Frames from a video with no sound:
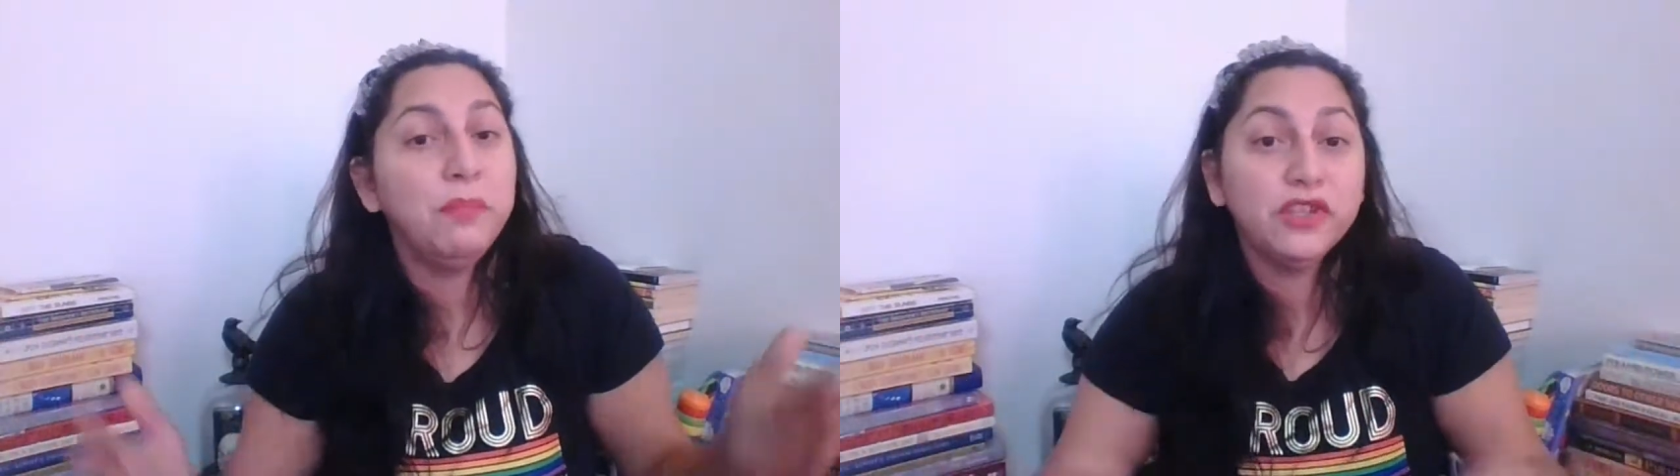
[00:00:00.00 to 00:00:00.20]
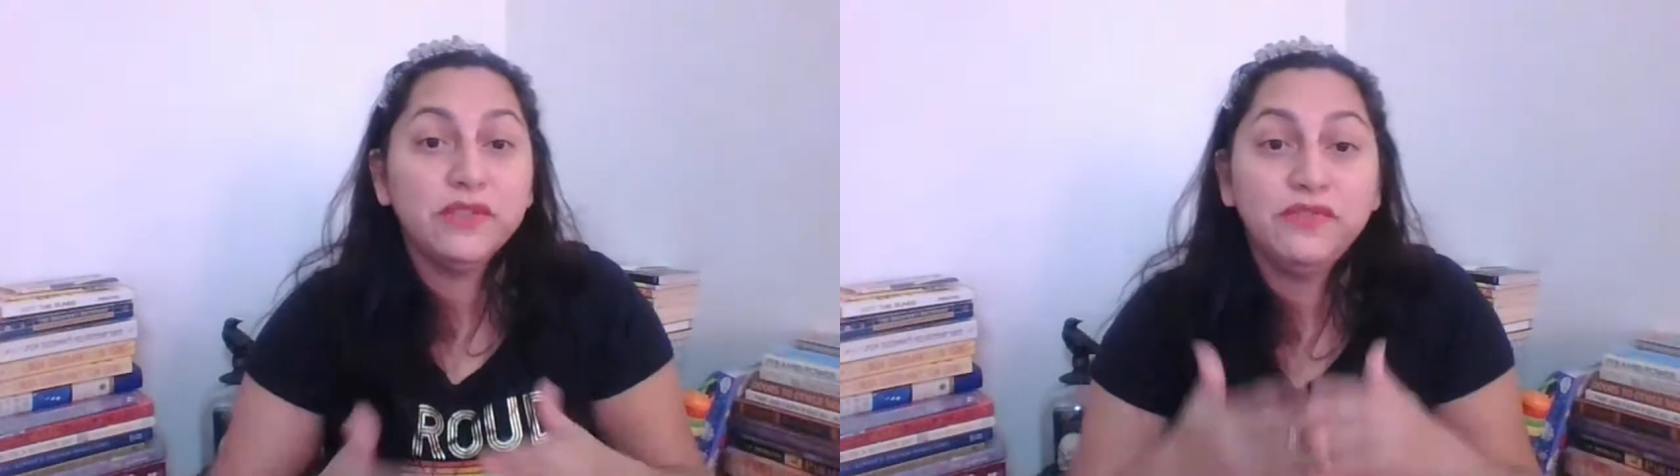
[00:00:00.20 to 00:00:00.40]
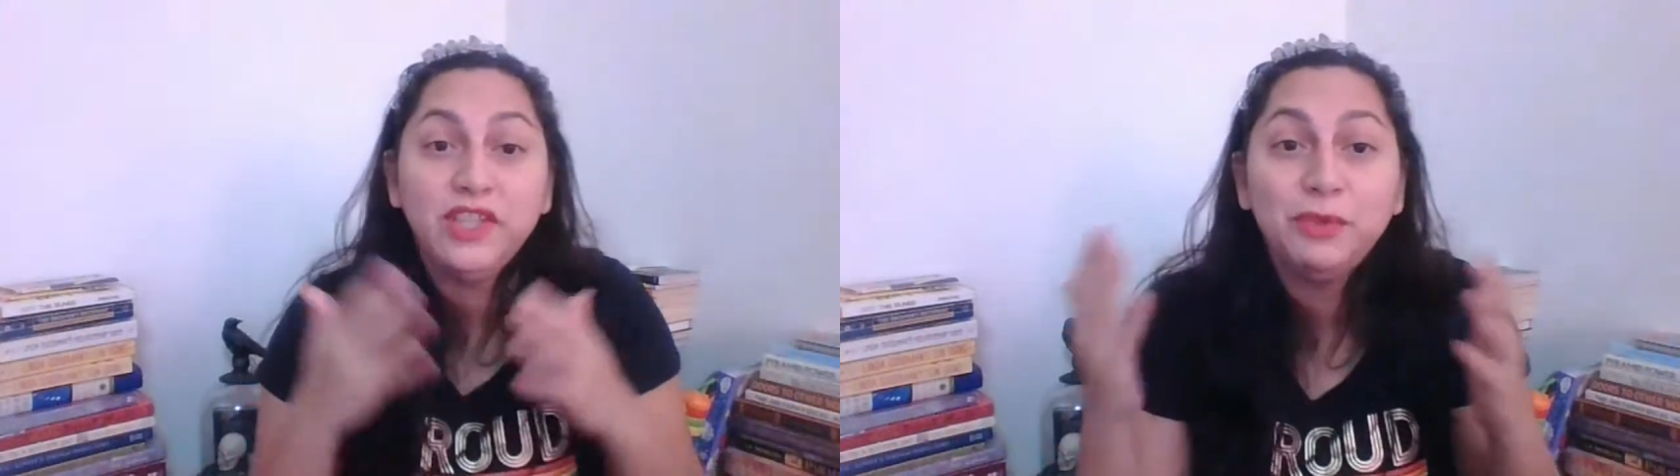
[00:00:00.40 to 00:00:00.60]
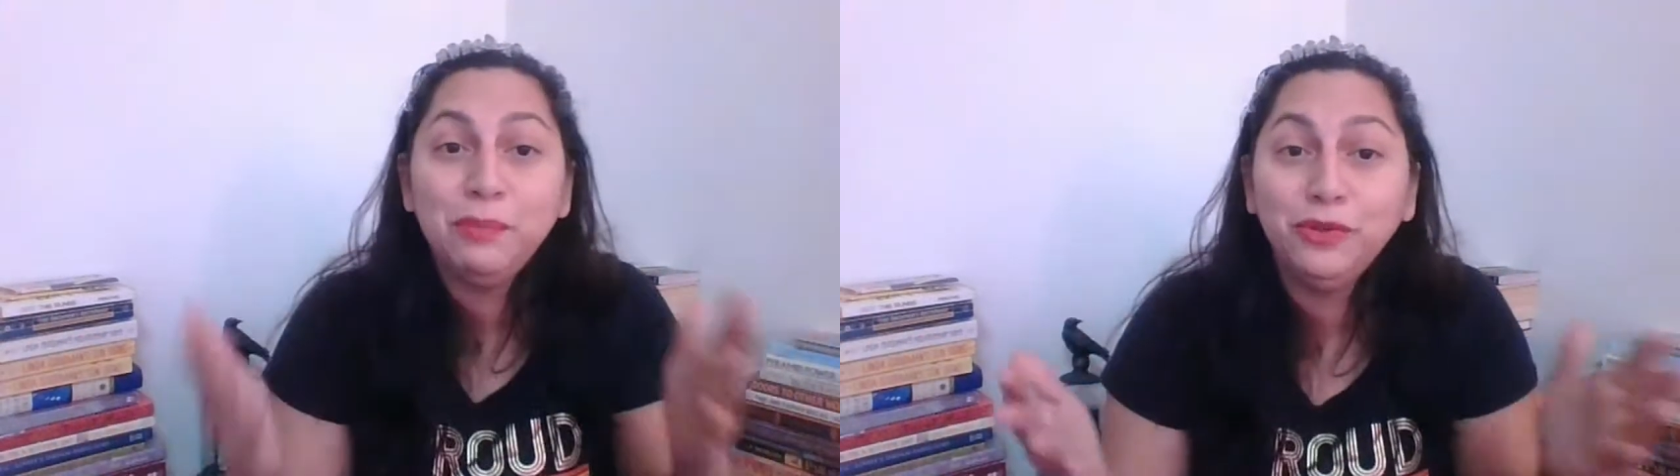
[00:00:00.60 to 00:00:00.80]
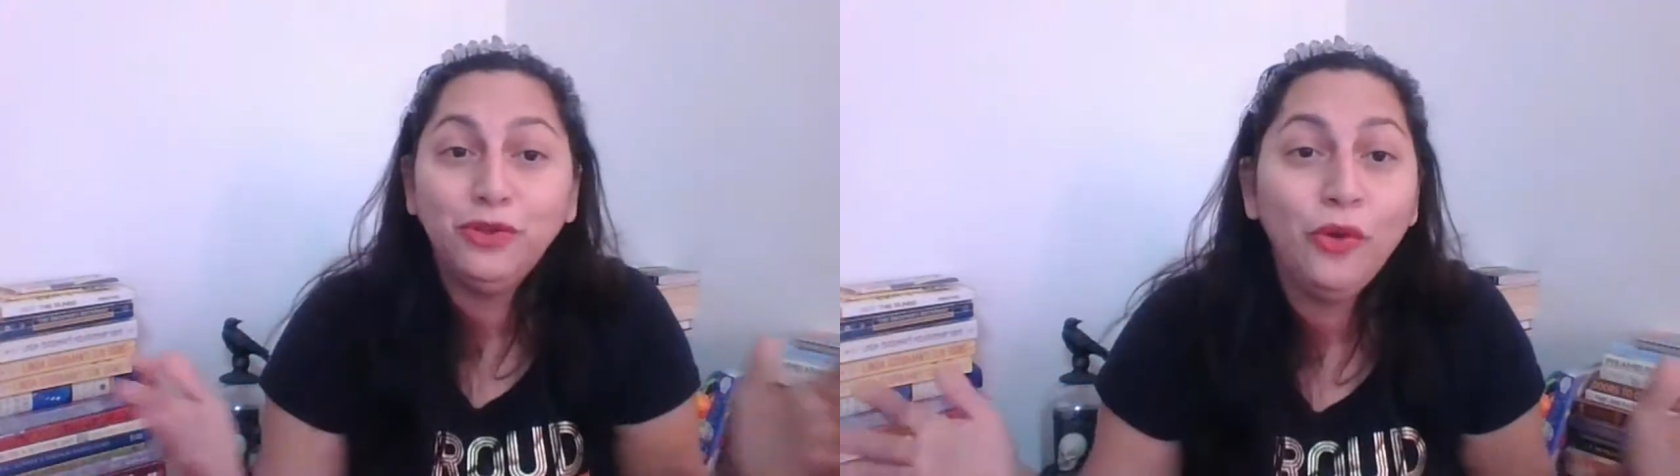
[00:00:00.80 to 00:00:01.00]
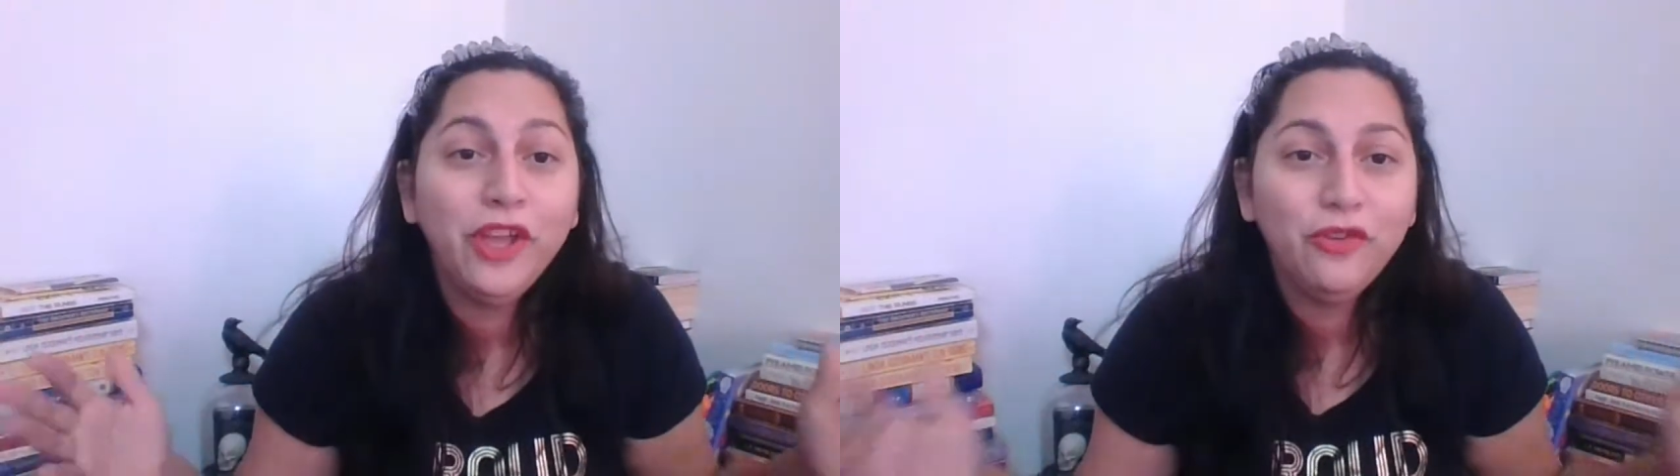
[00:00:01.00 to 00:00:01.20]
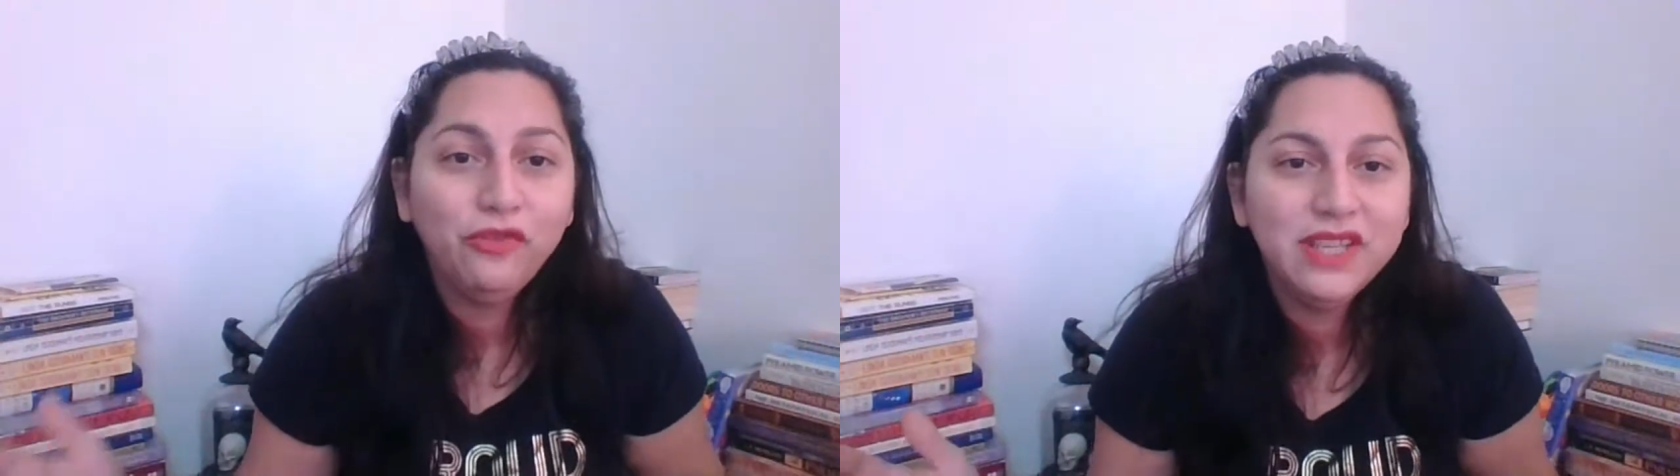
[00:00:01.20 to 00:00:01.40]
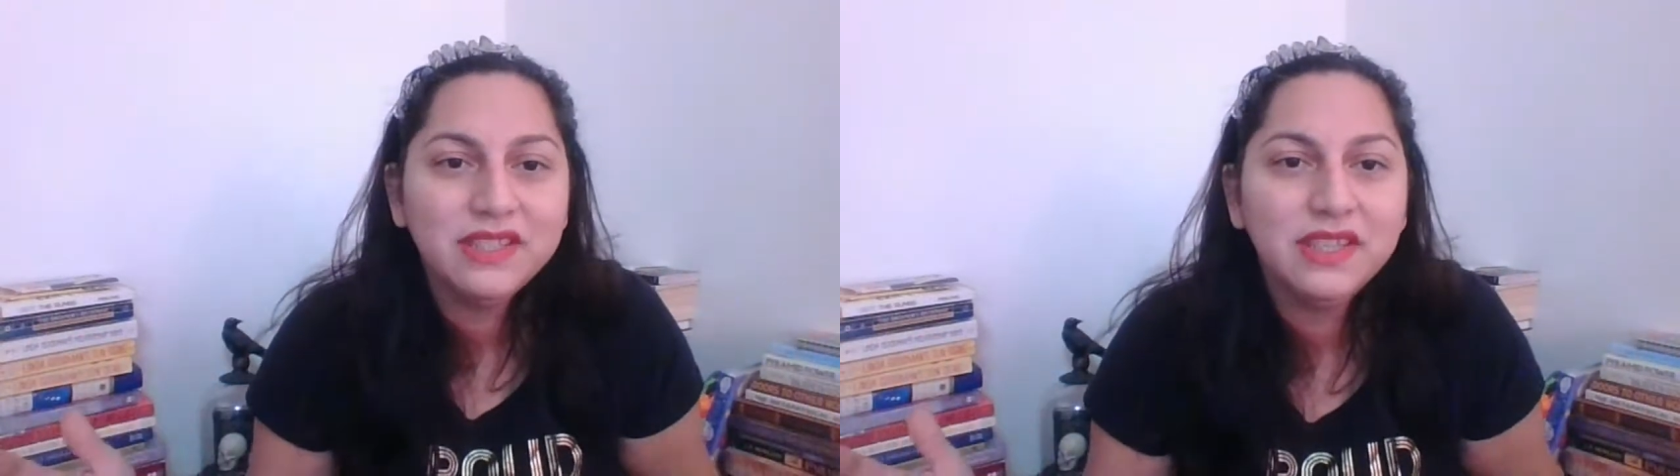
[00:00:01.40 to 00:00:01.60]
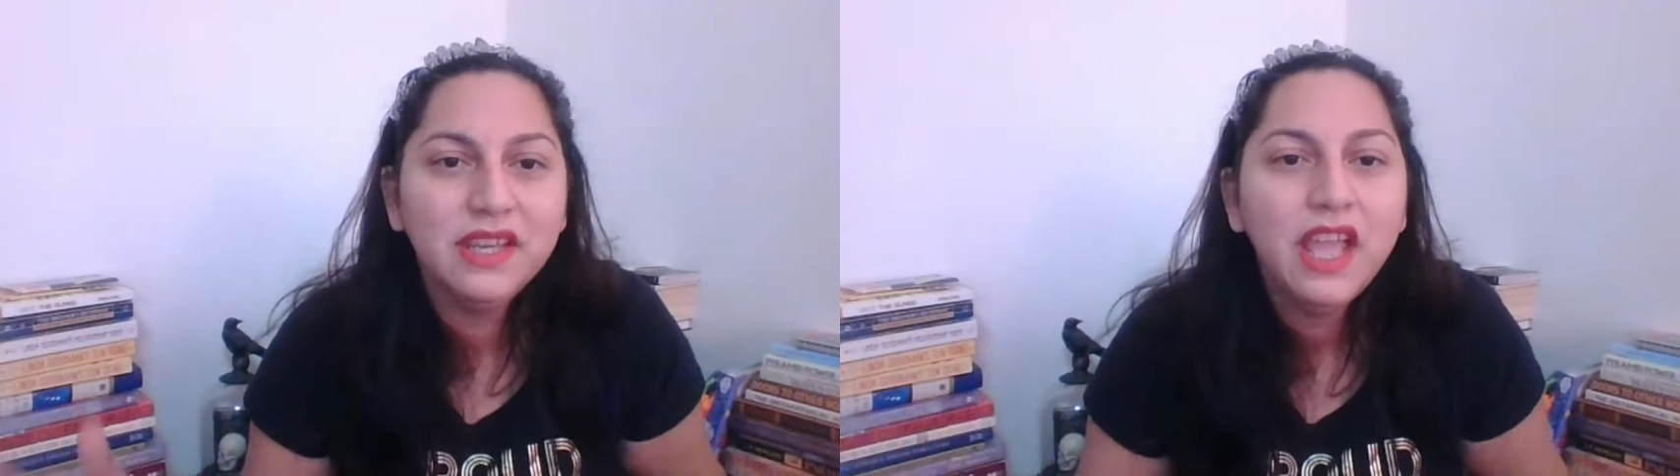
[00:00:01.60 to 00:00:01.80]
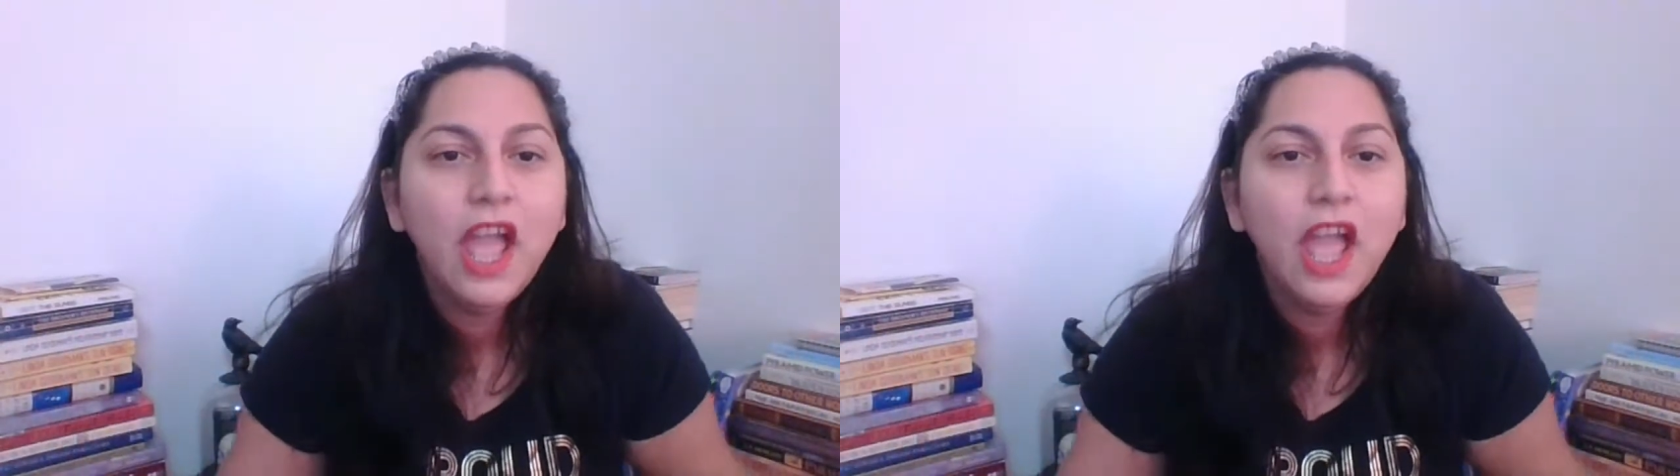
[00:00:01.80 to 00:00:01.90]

Because if these people don't get arrested,